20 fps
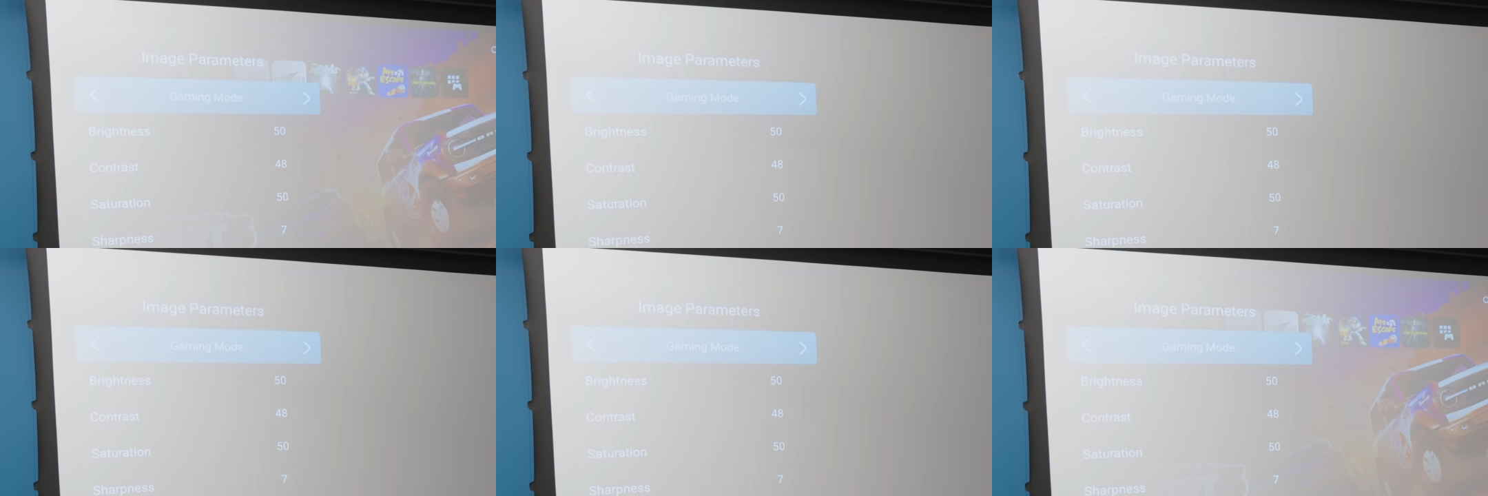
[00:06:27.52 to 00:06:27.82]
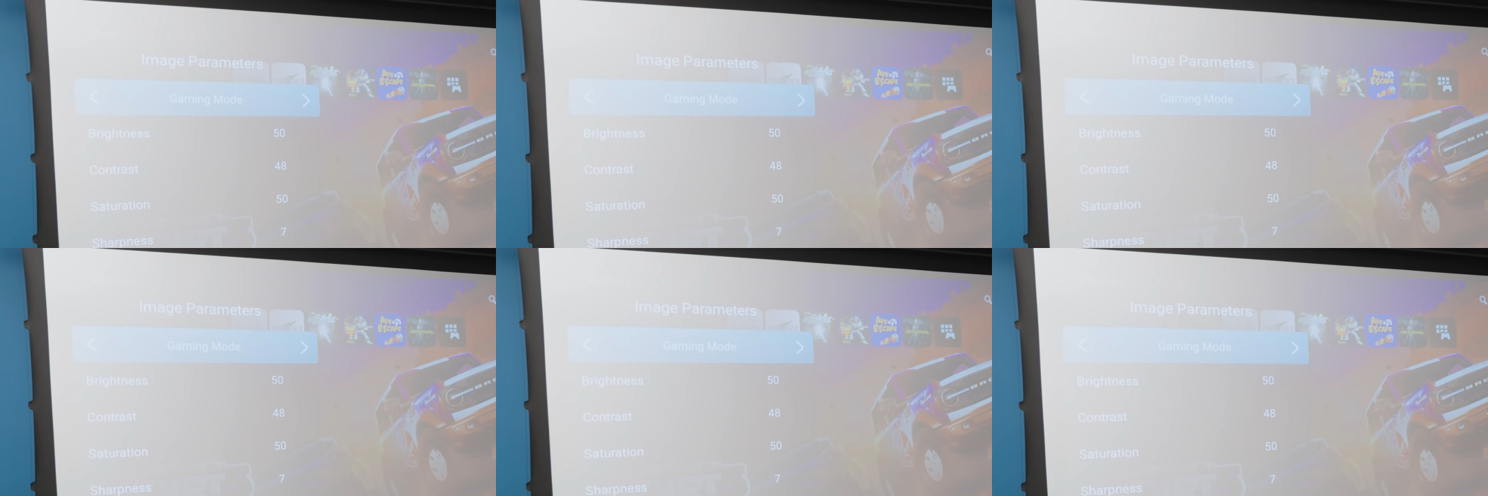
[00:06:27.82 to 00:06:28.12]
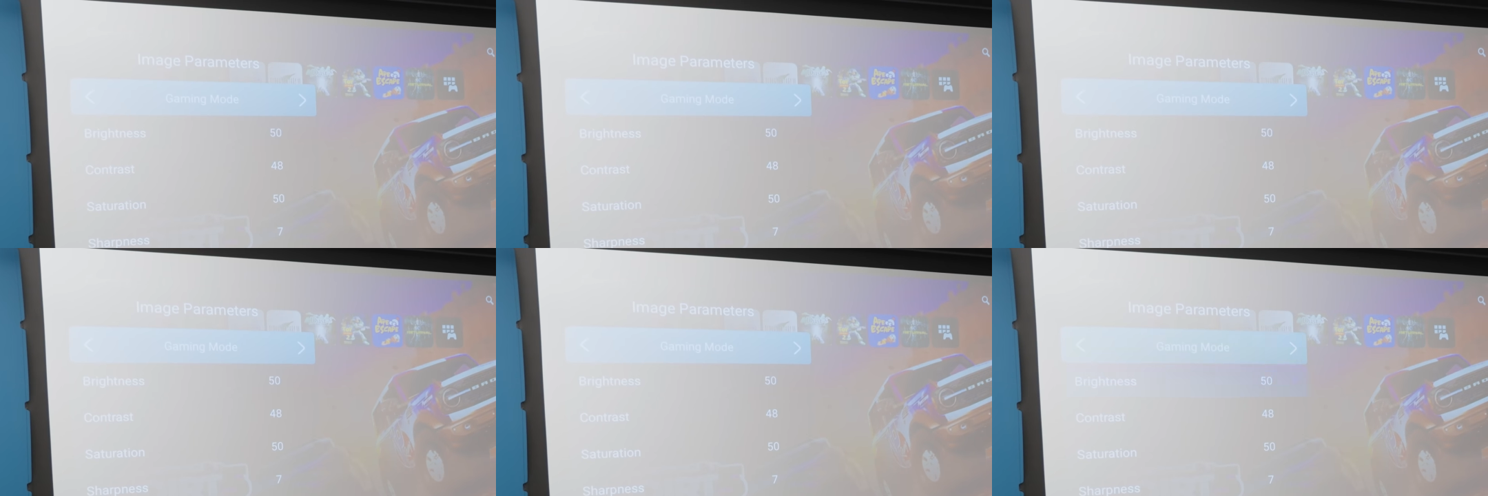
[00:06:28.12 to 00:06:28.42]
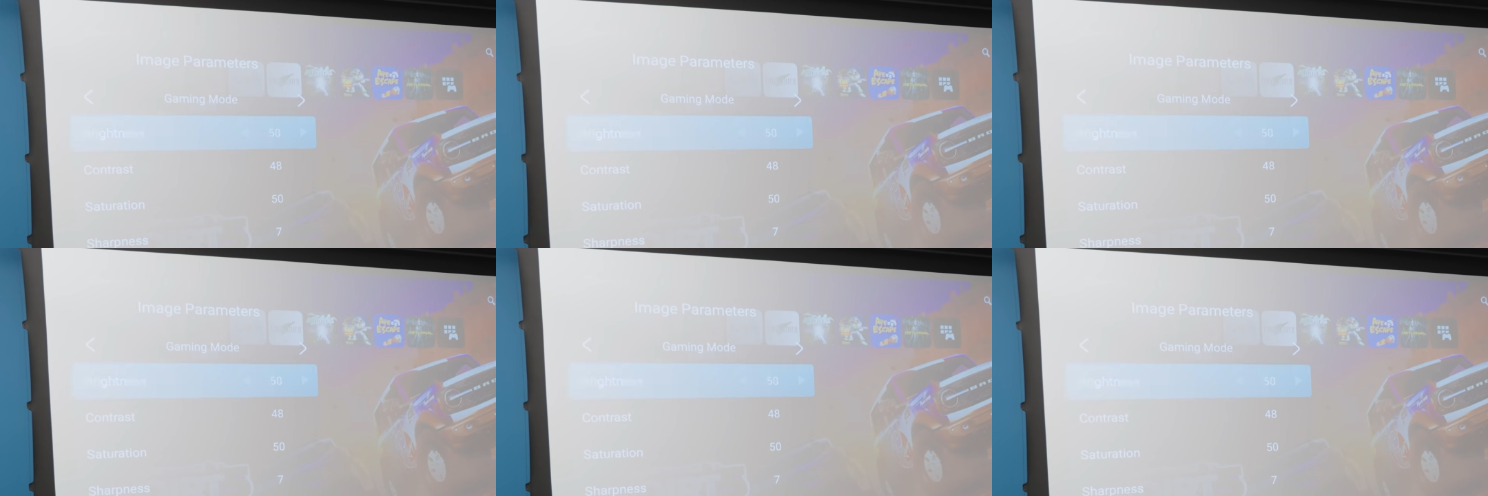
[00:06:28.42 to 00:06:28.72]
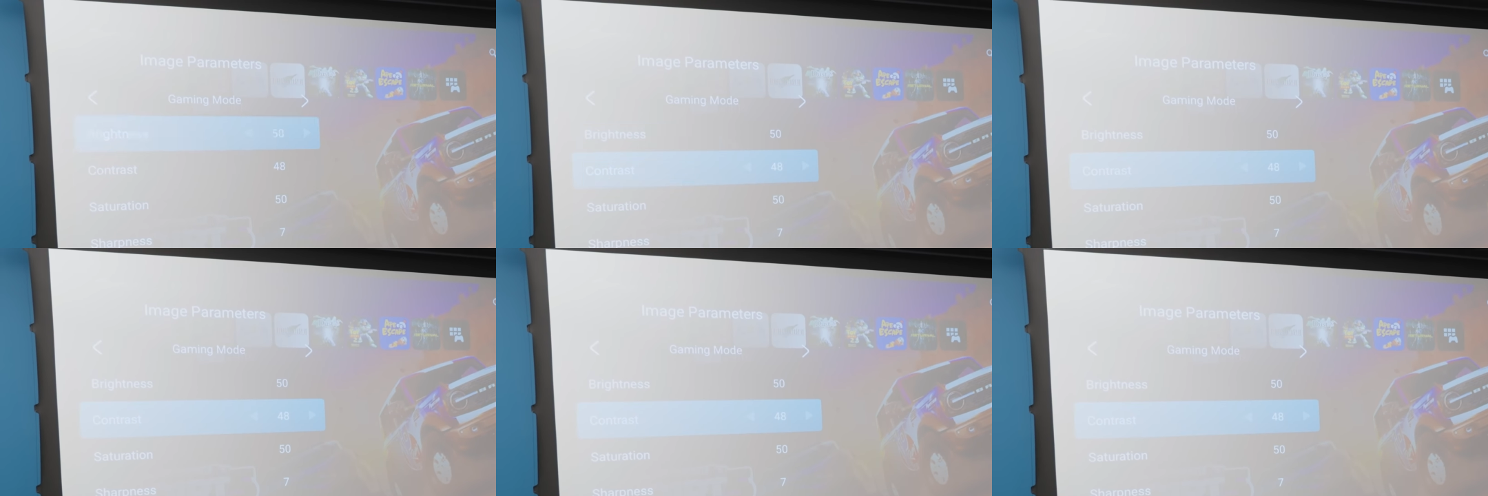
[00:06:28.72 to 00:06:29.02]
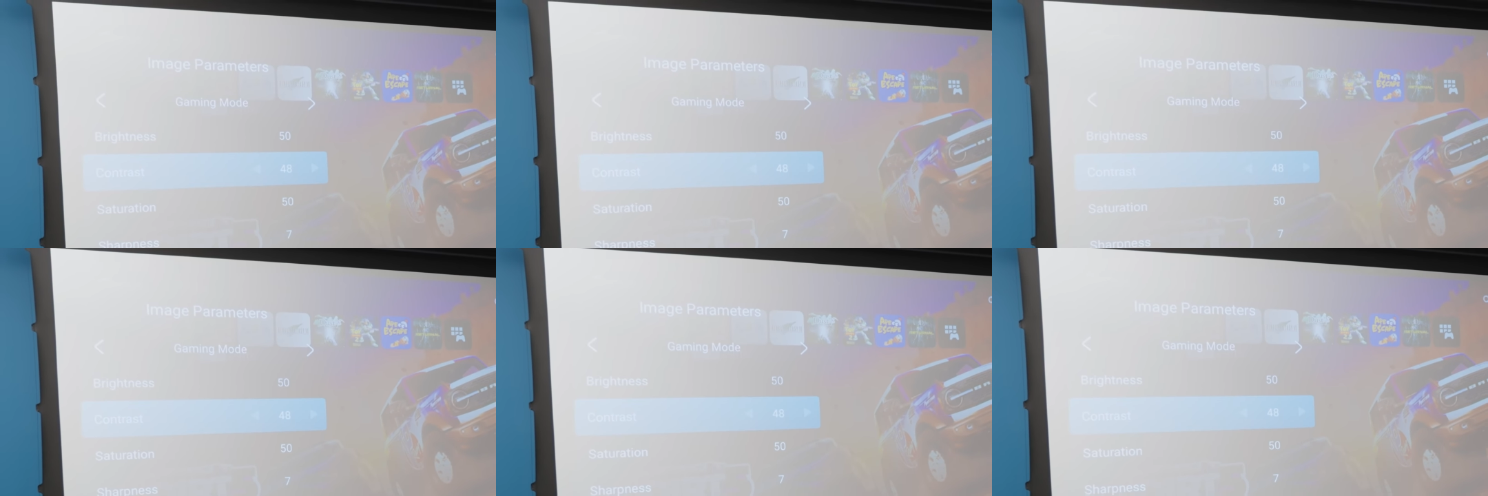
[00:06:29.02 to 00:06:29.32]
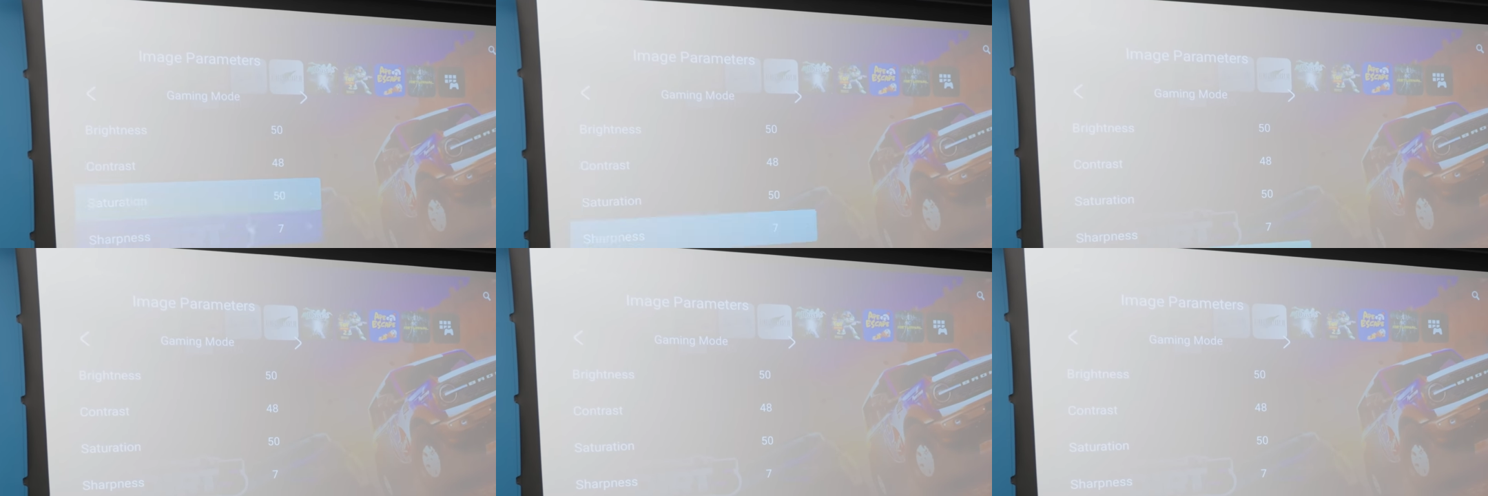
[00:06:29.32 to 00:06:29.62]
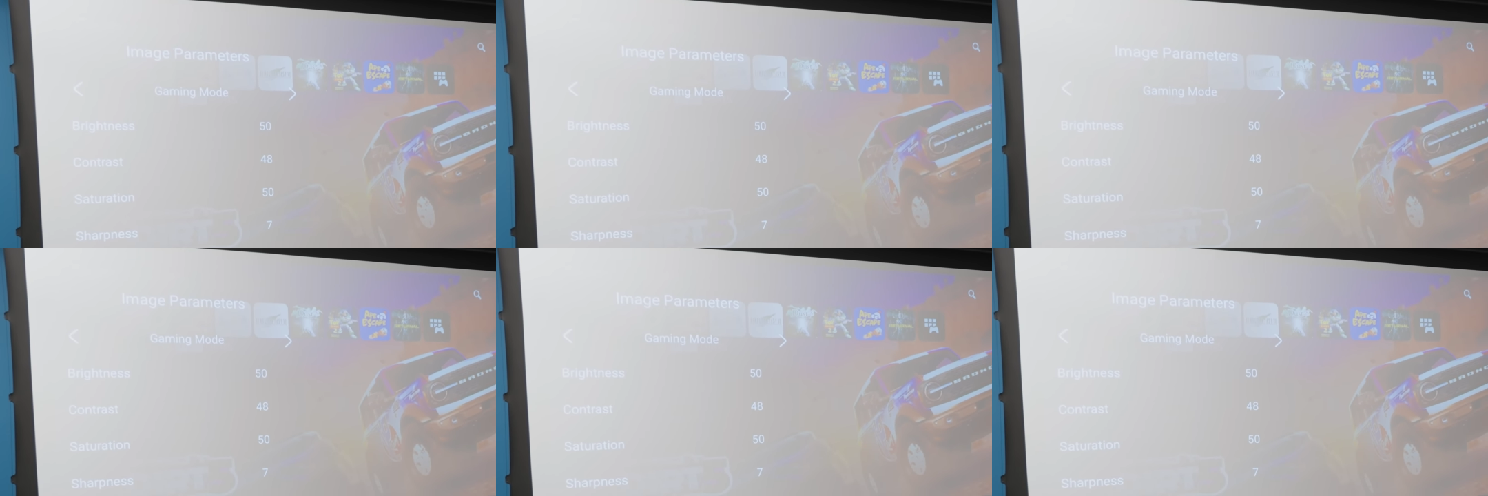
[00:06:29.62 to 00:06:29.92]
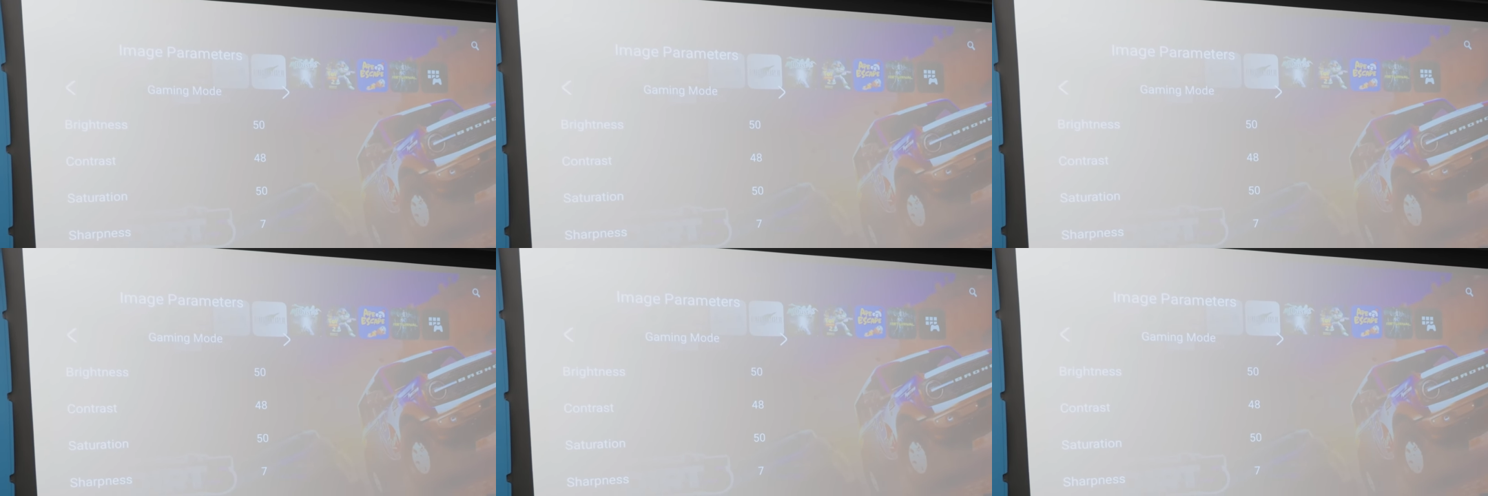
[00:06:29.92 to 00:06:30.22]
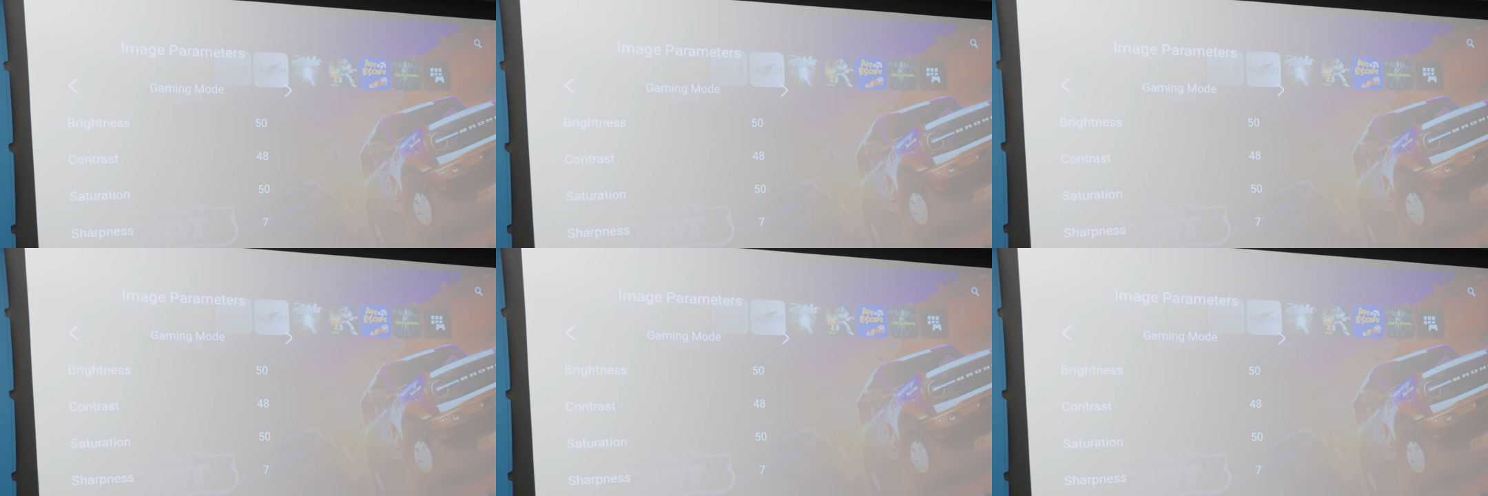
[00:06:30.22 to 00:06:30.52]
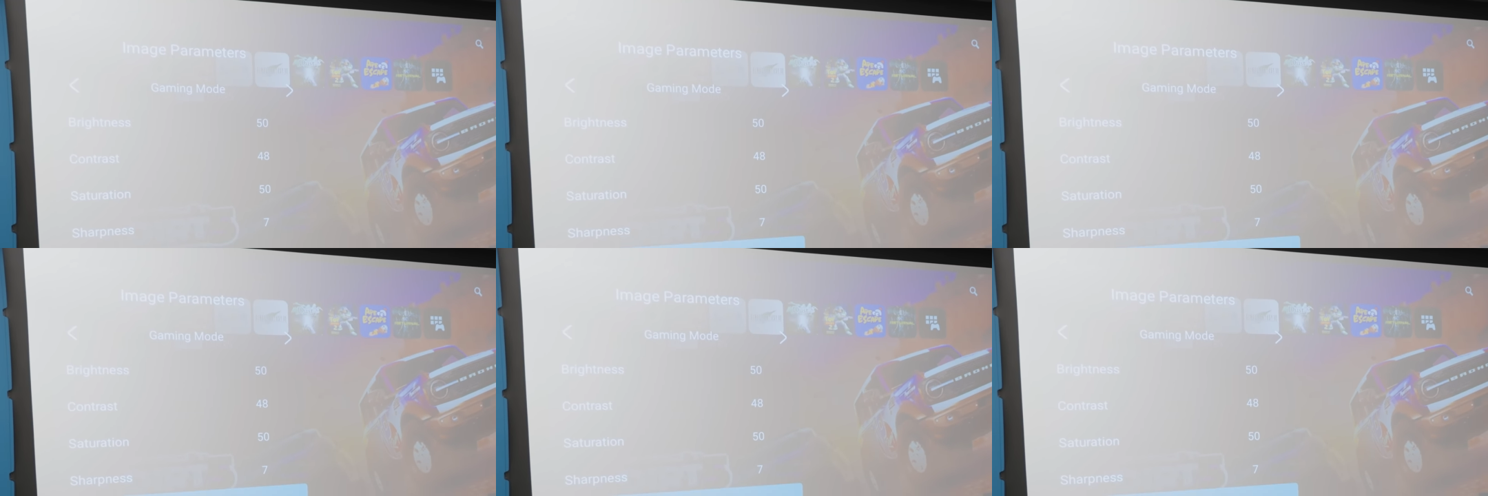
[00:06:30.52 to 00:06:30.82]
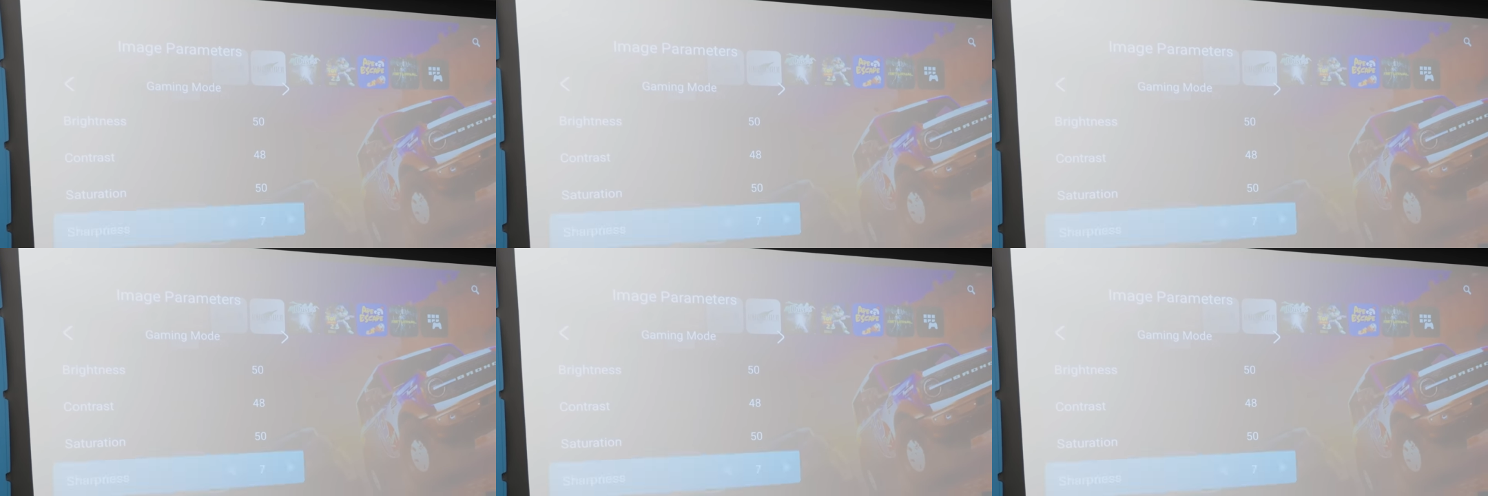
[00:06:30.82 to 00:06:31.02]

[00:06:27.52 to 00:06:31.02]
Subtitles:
Nobody's mouth can be seen.